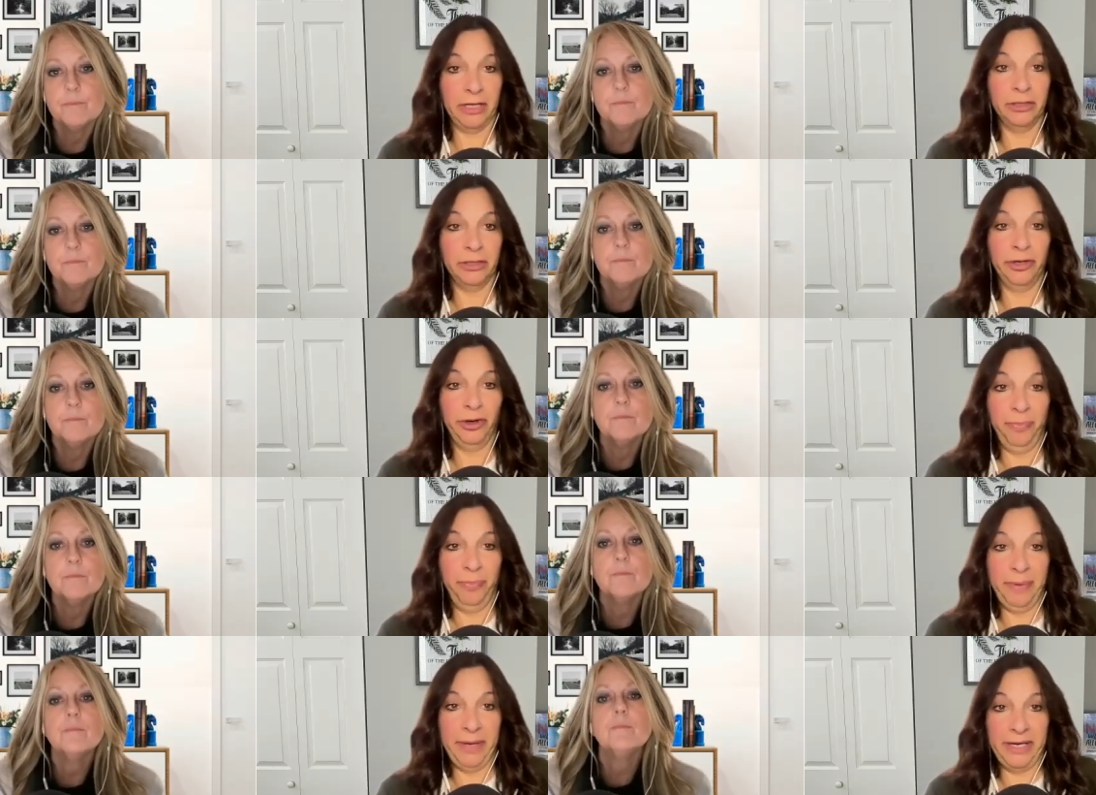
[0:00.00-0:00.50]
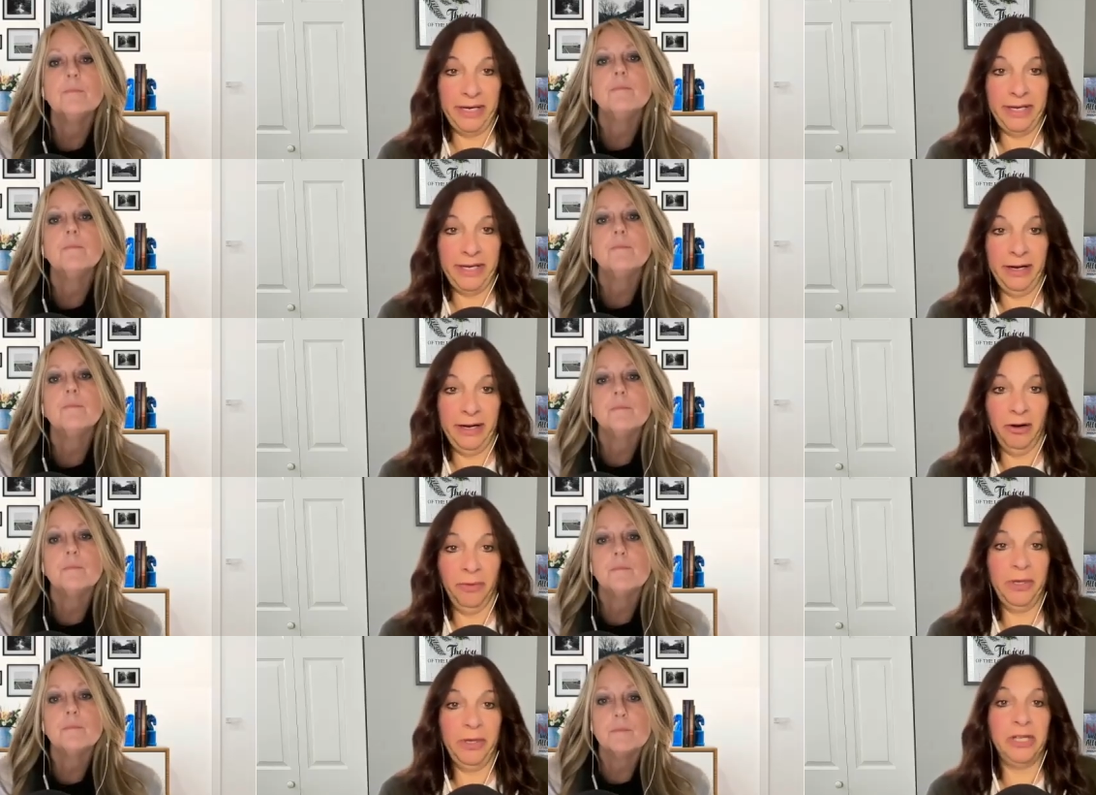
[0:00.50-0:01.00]
Speaker 1: a little bit
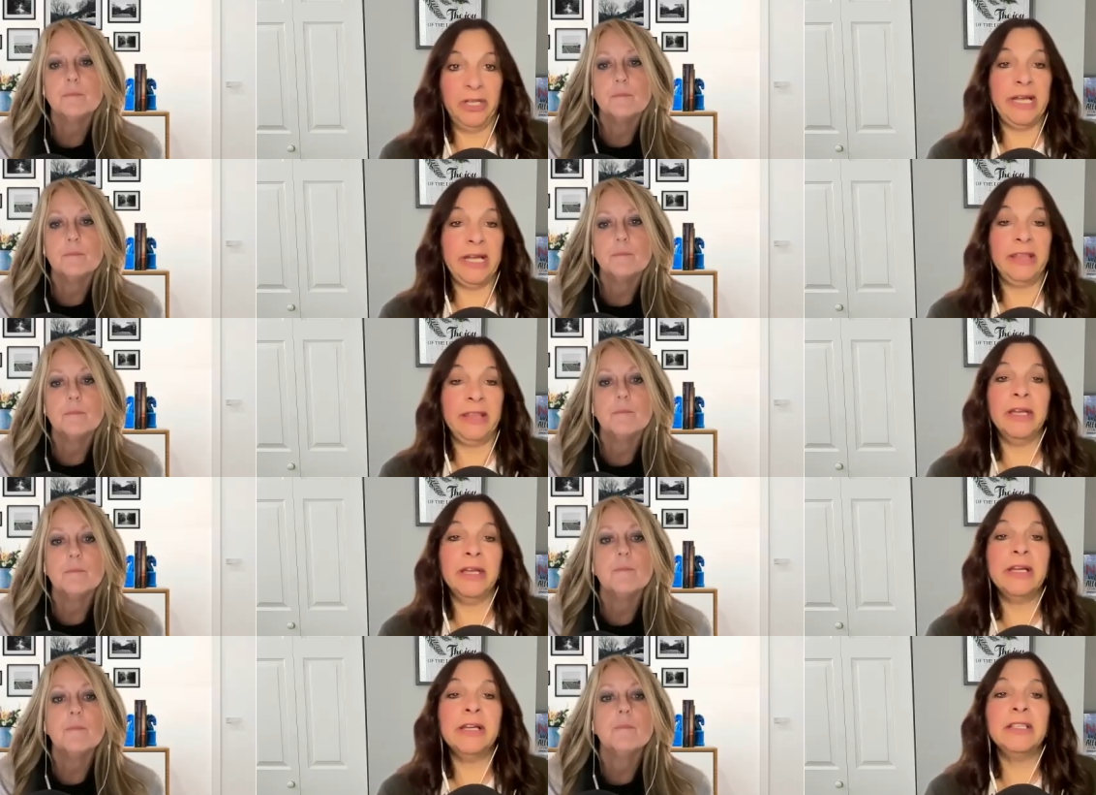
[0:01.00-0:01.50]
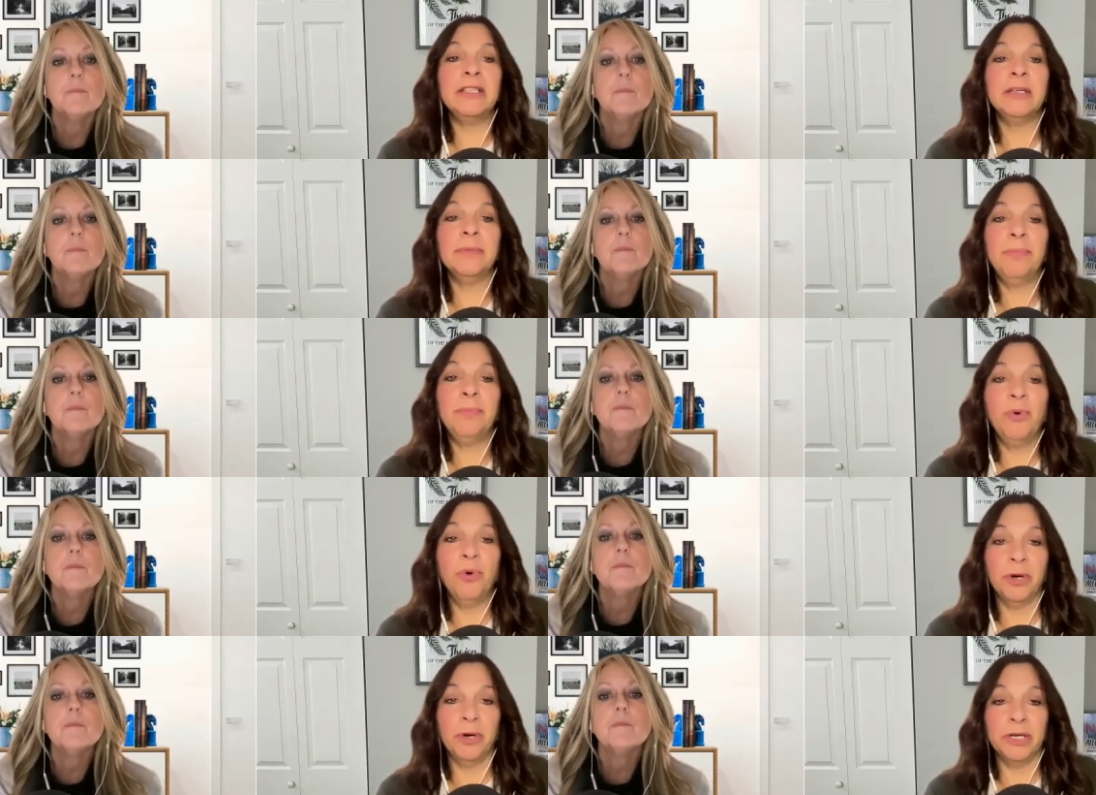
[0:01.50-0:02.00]
here because I think it's
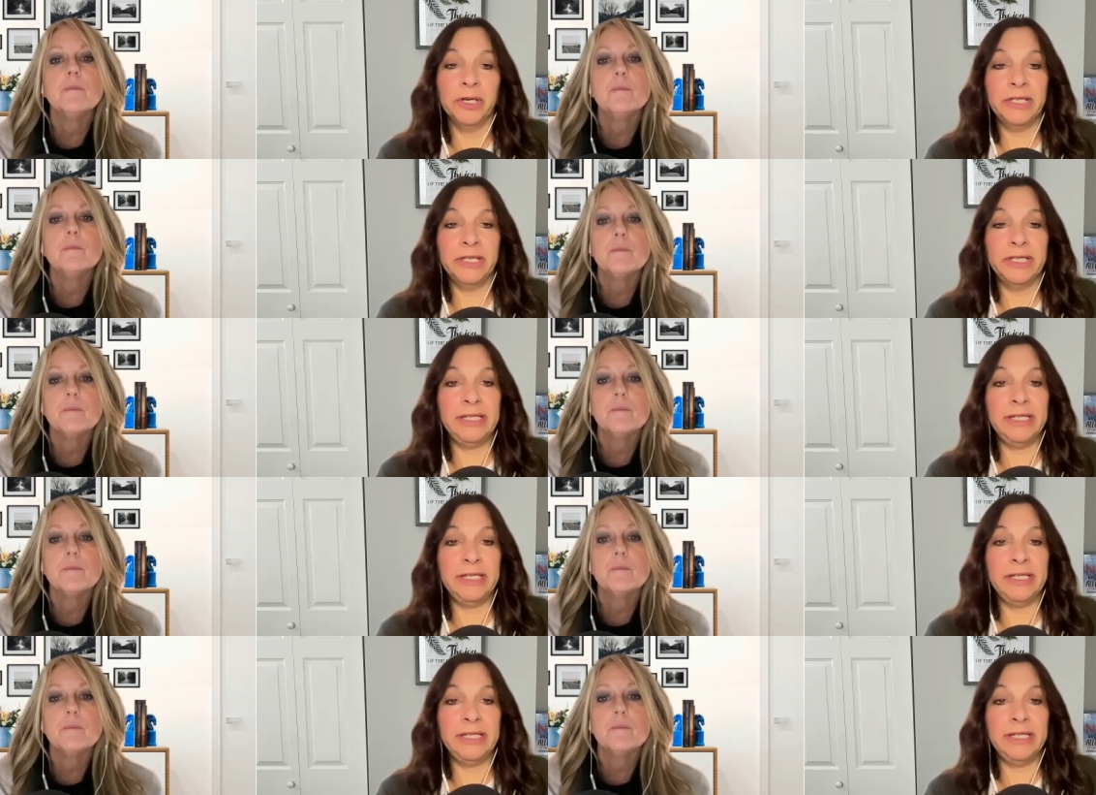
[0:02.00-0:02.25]
important